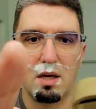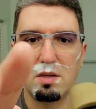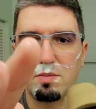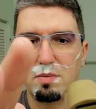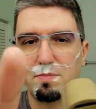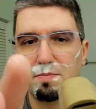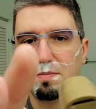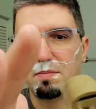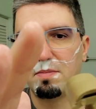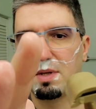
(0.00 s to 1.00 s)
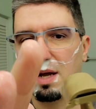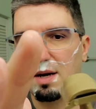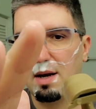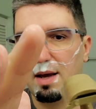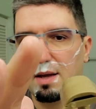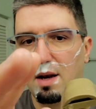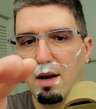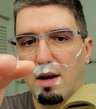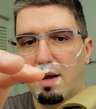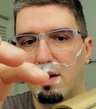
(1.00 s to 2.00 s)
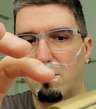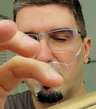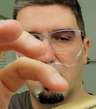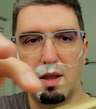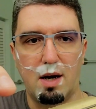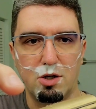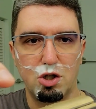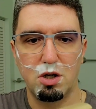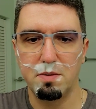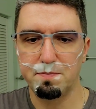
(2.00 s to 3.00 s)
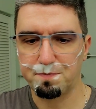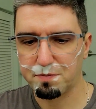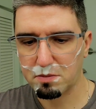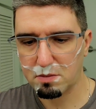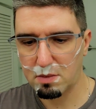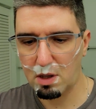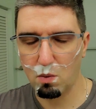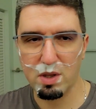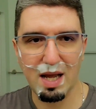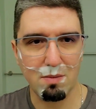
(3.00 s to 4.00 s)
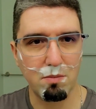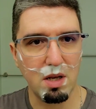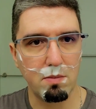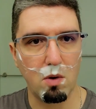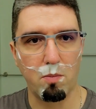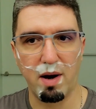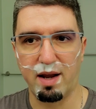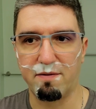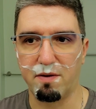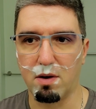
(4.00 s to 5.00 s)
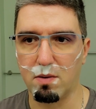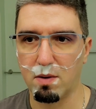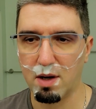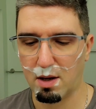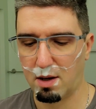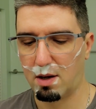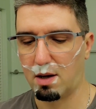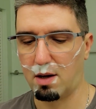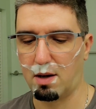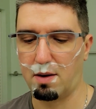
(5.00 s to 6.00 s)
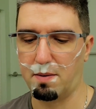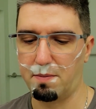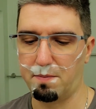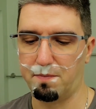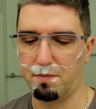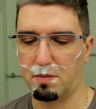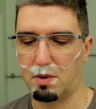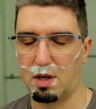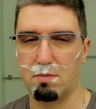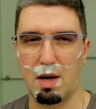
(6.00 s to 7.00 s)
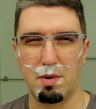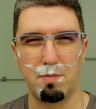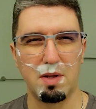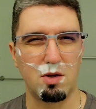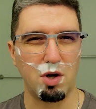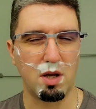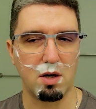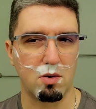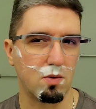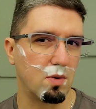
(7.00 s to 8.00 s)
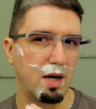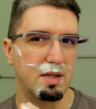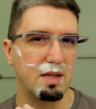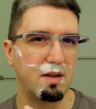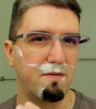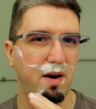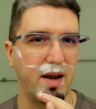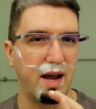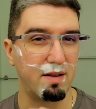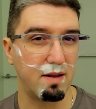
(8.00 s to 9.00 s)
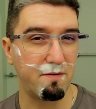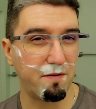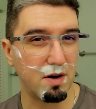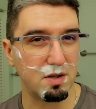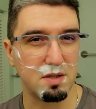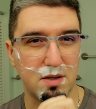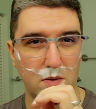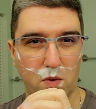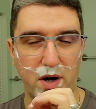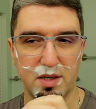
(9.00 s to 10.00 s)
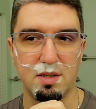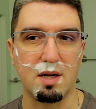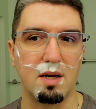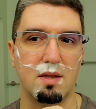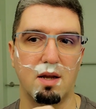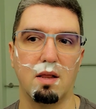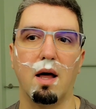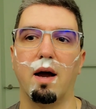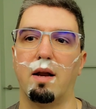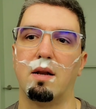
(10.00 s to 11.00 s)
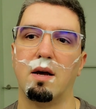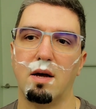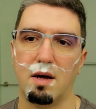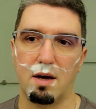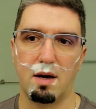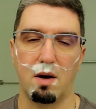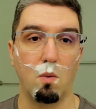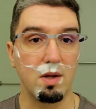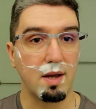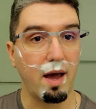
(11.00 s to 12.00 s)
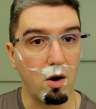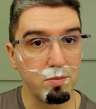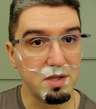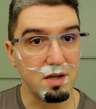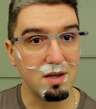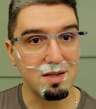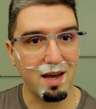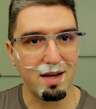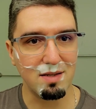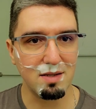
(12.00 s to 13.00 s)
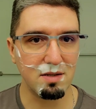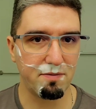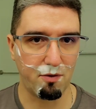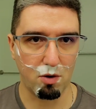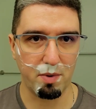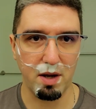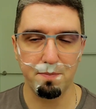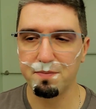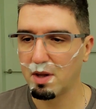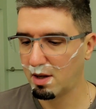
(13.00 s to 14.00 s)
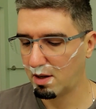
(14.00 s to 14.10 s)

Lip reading: is kind of like a little bit larger. With that minimal blade feel, it might be a bit trickier to identify at first where is the cutting line. What helps in these cases for me,